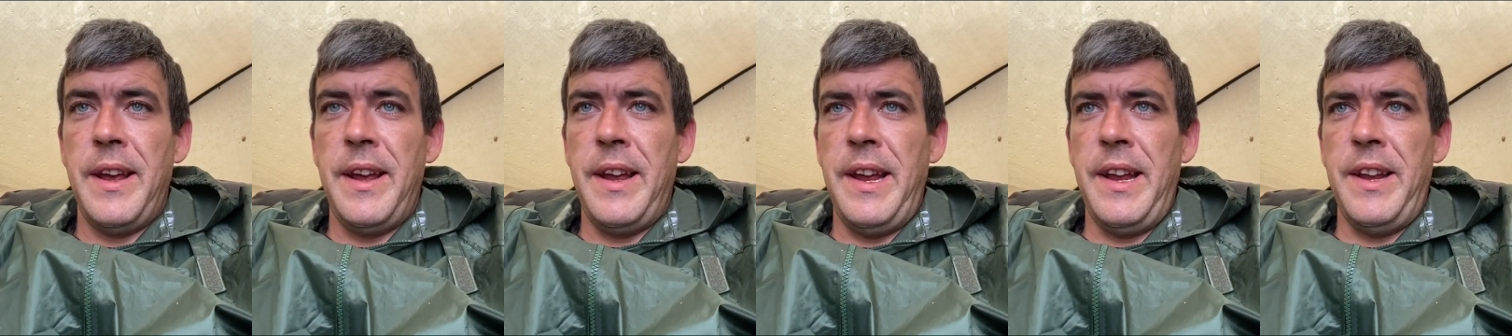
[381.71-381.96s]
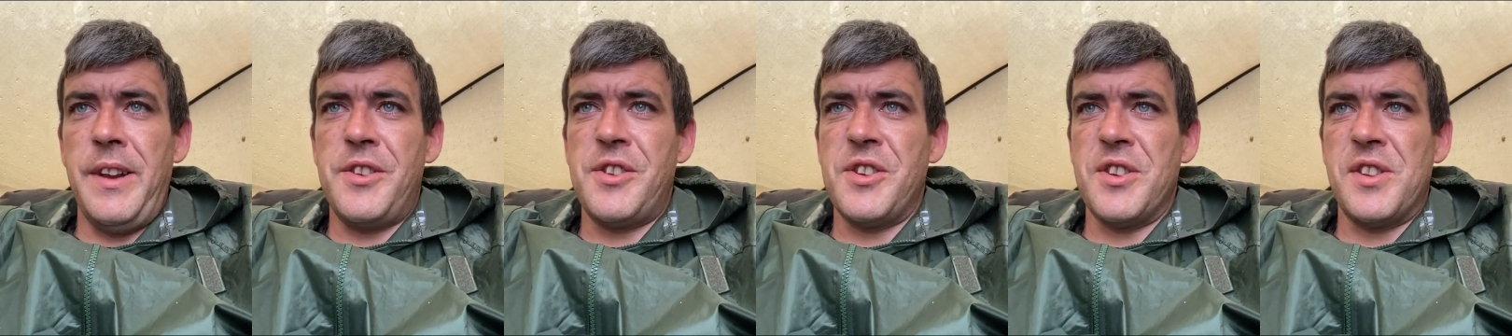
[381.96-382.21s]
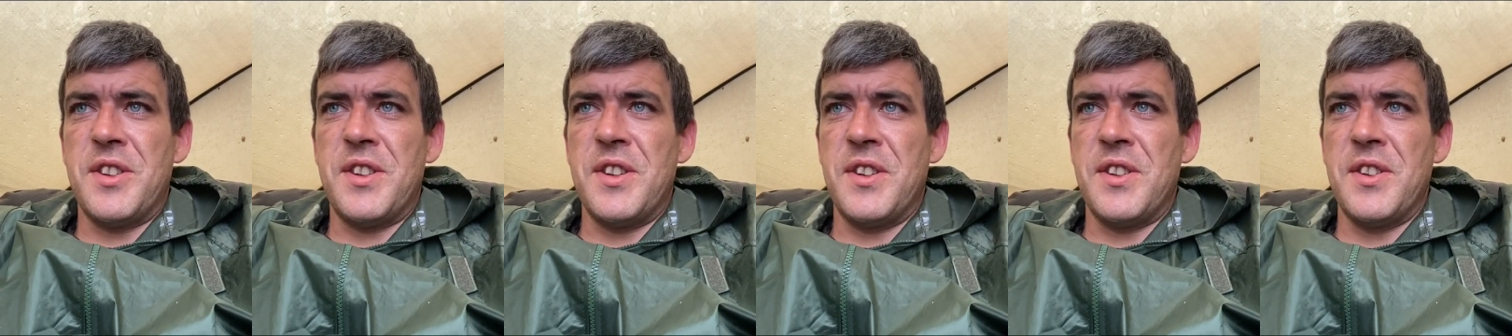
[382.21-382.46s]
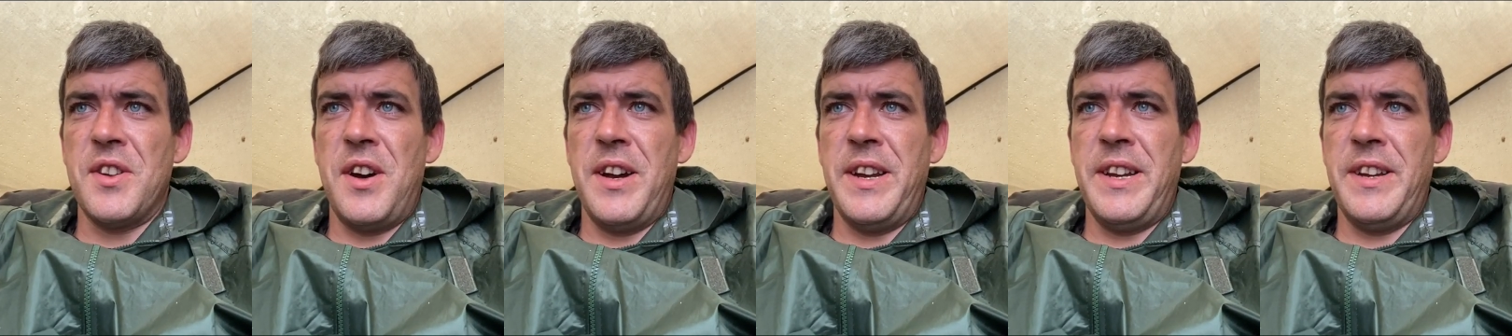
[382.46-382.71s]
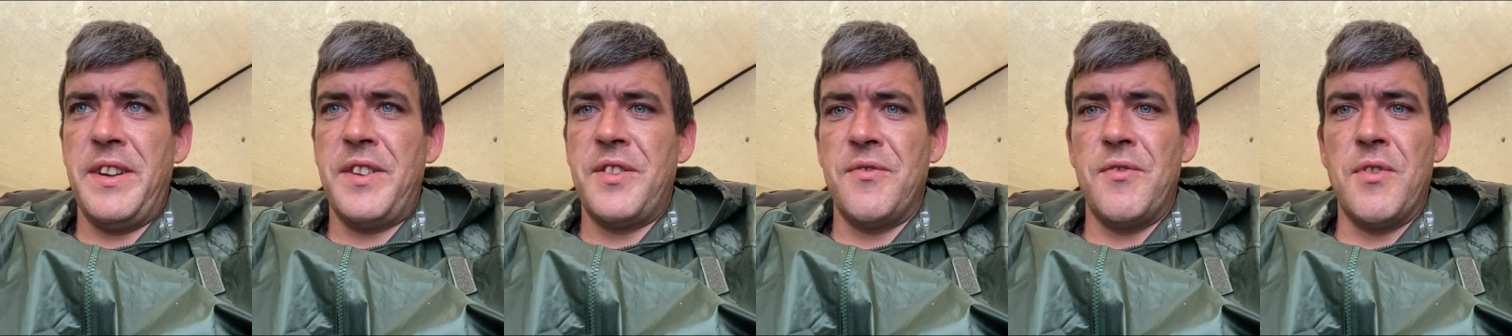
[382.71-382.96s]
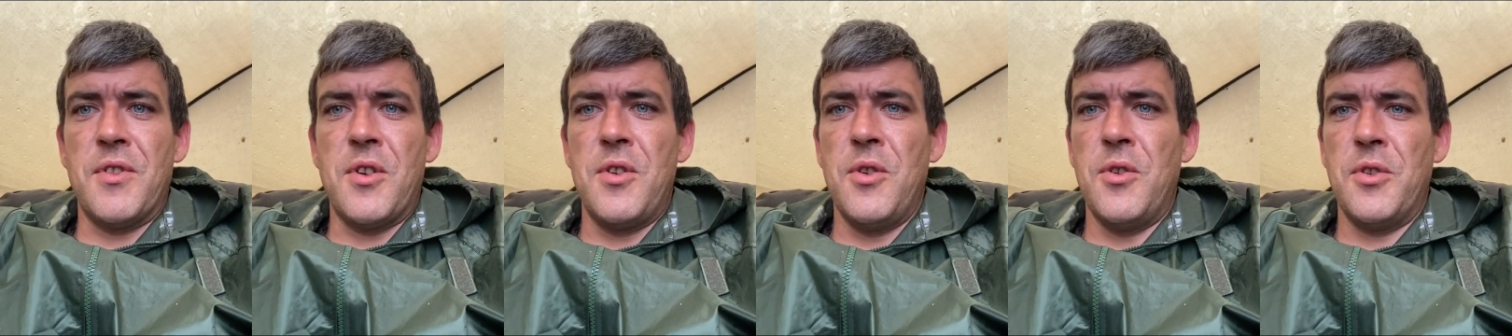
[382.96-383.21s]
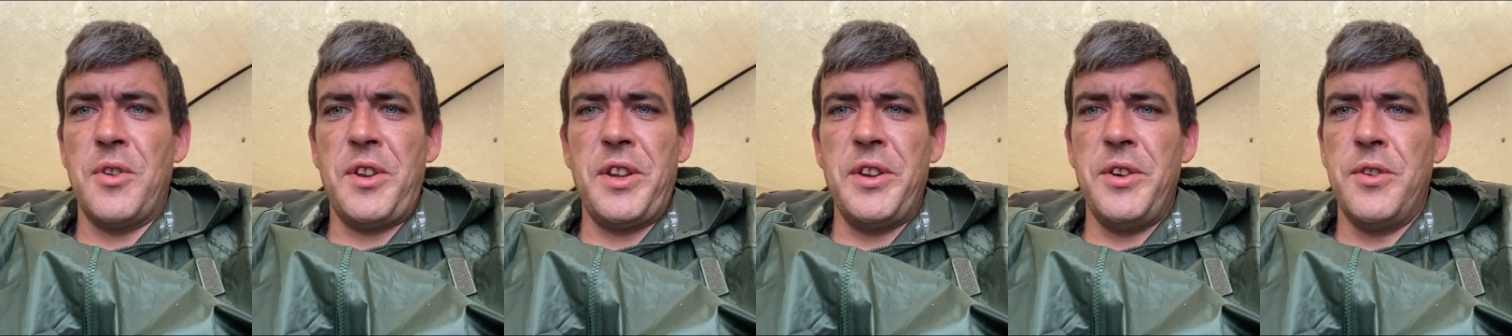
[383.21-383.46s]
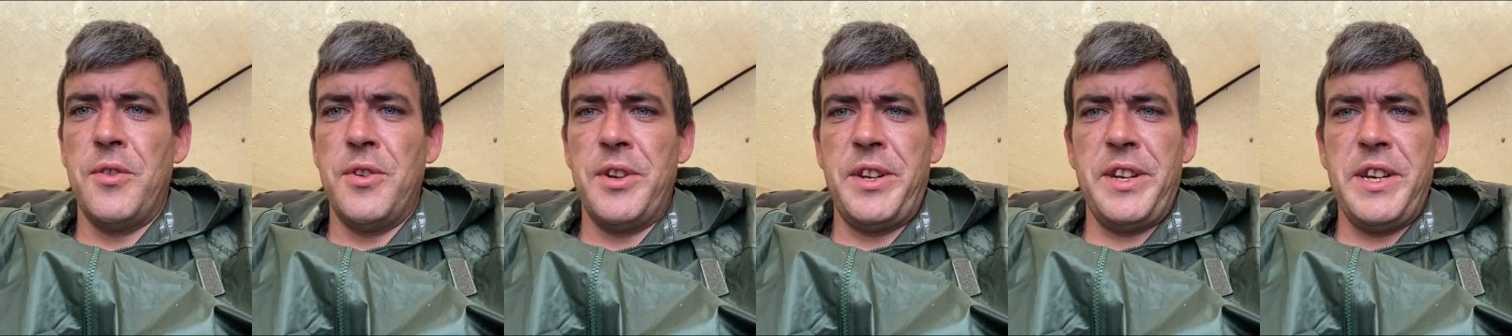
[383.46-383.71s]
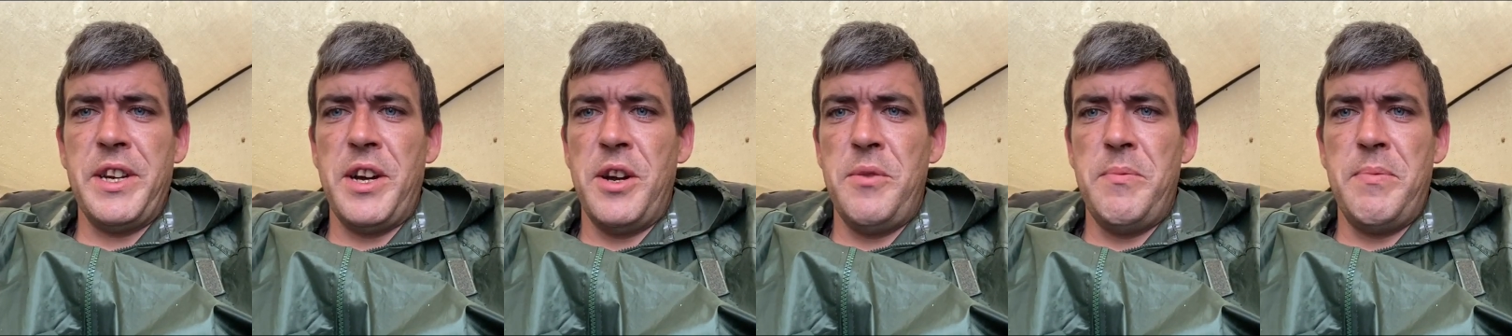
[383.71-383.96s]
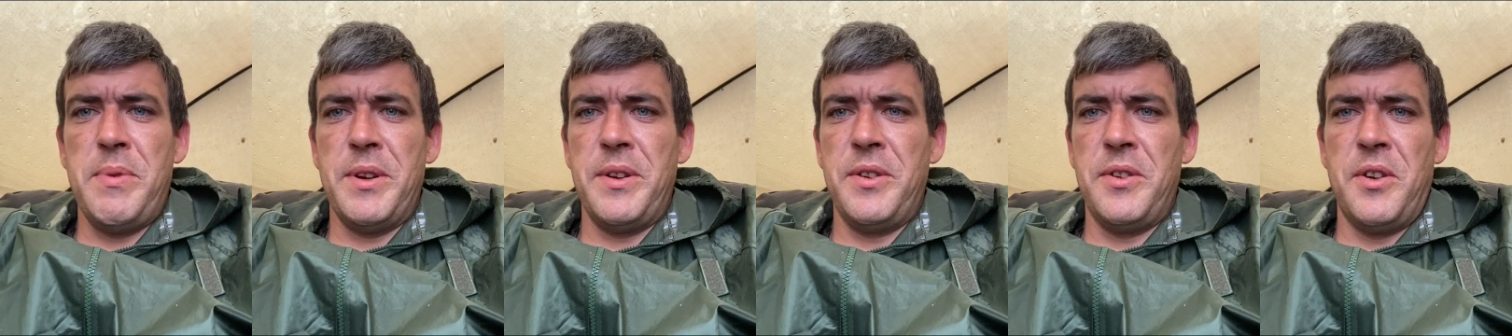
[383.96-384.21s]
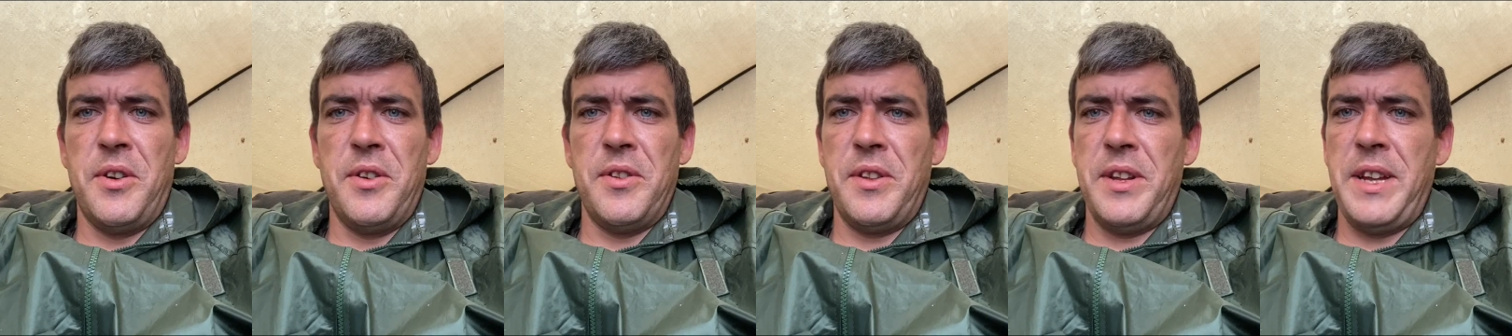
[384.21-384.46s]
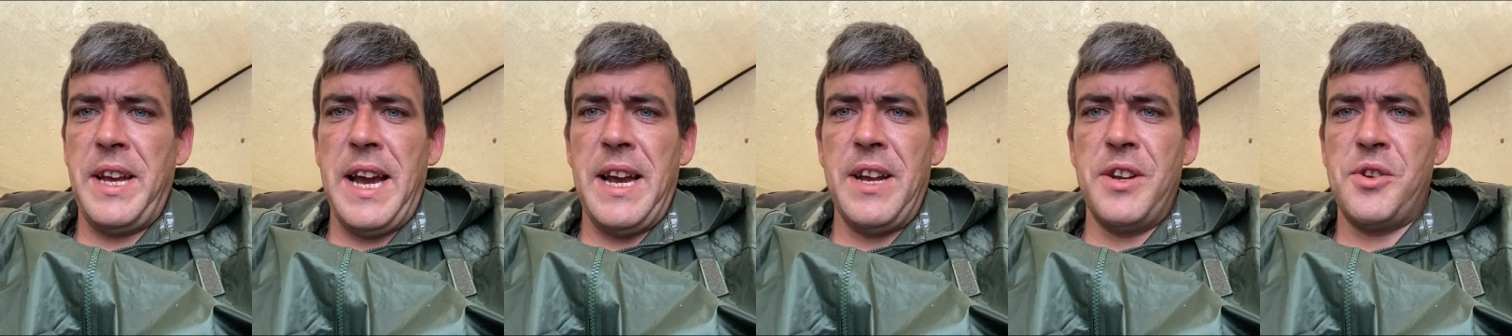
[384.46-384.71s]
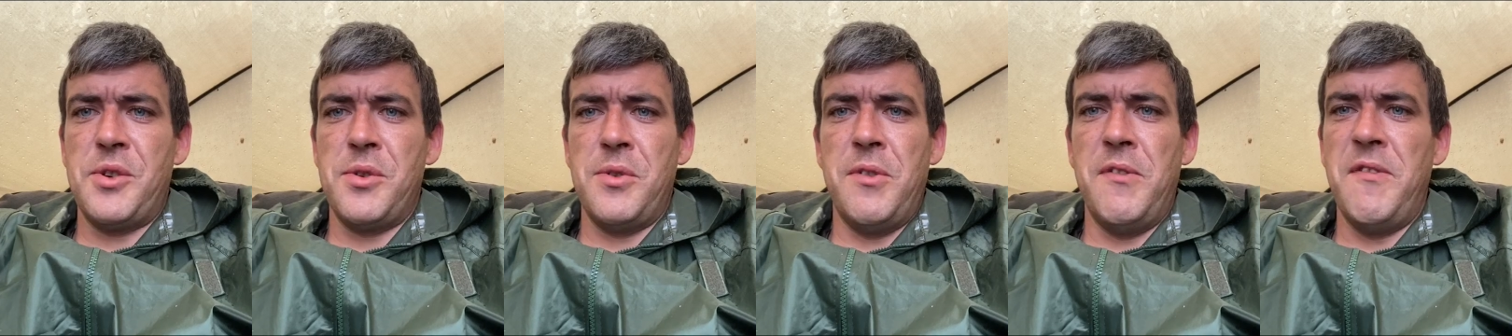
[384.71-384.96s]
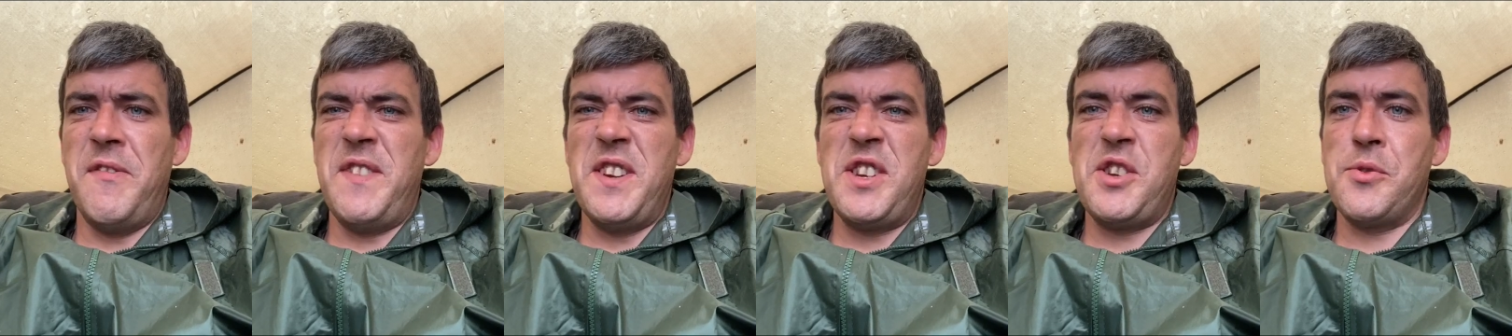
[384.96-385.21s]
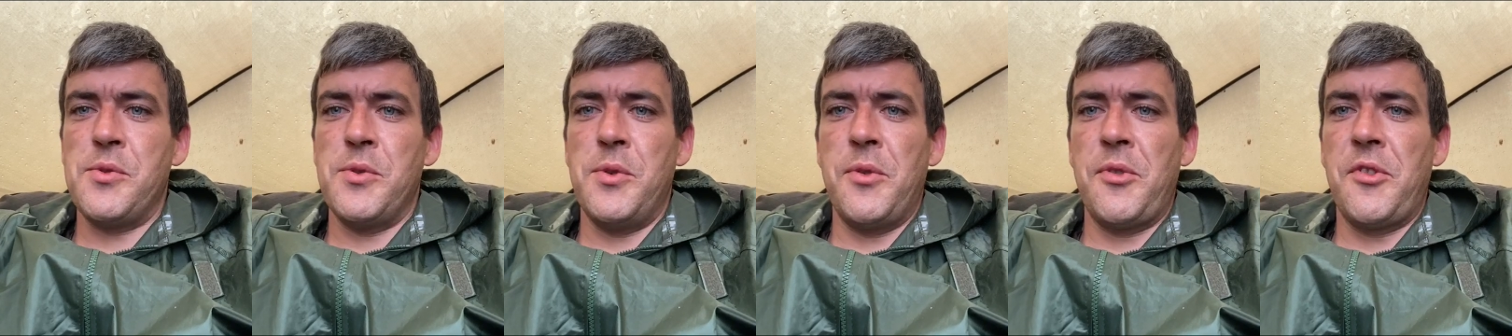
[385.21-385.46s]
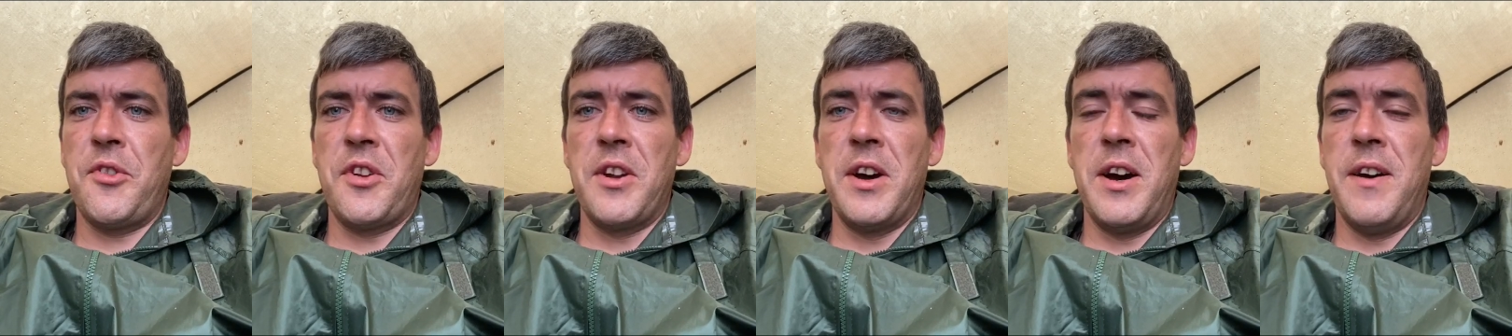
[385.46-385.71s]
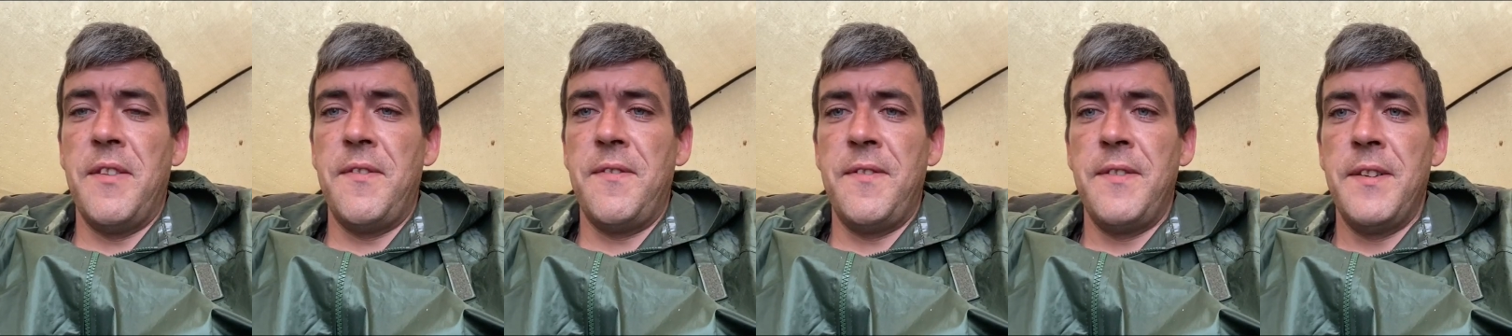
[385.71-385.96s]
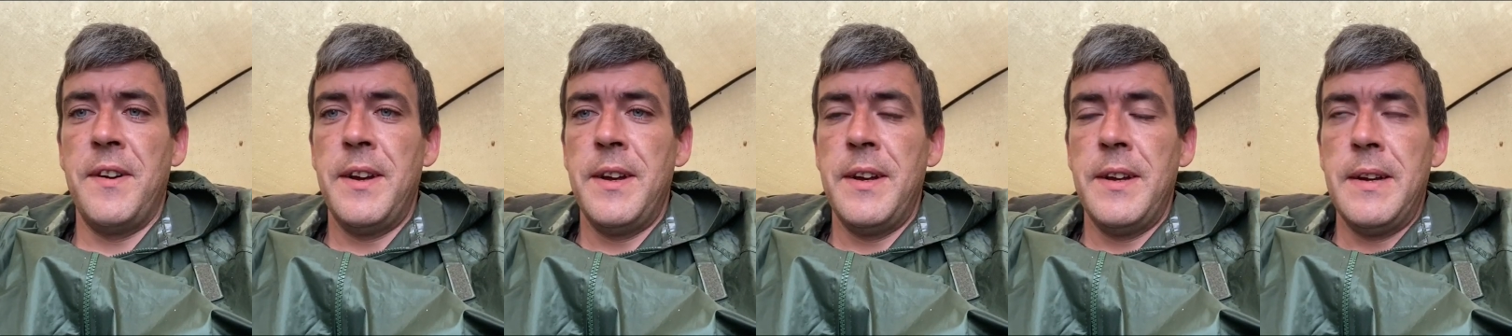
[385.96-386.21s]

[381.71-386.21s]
It just decided to record the audio but not the actual visual stuff.